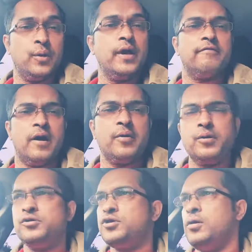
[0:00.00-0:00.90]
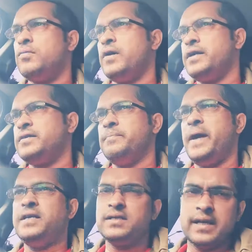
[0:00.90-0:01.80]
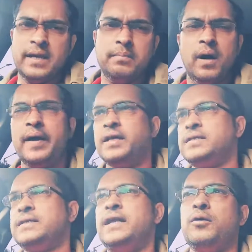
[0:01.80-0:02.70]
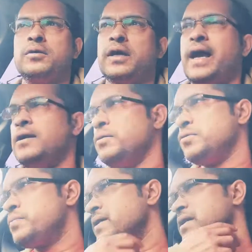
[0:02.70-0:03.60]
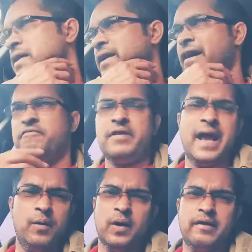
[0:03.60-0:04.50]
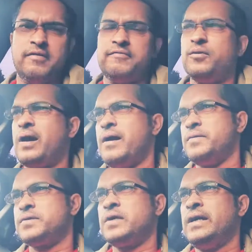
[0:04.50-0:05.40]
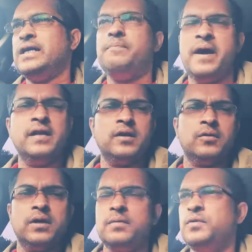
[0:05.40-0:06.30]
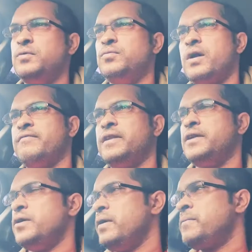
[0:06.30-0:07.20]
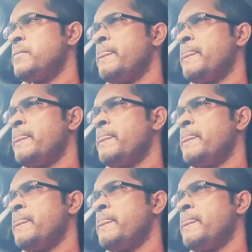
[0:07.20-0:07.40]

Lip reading: a very good job, right? They're basically buying and selling on the candles, basically every hour, every 4 hours, depending on their mood, whatever they're doing.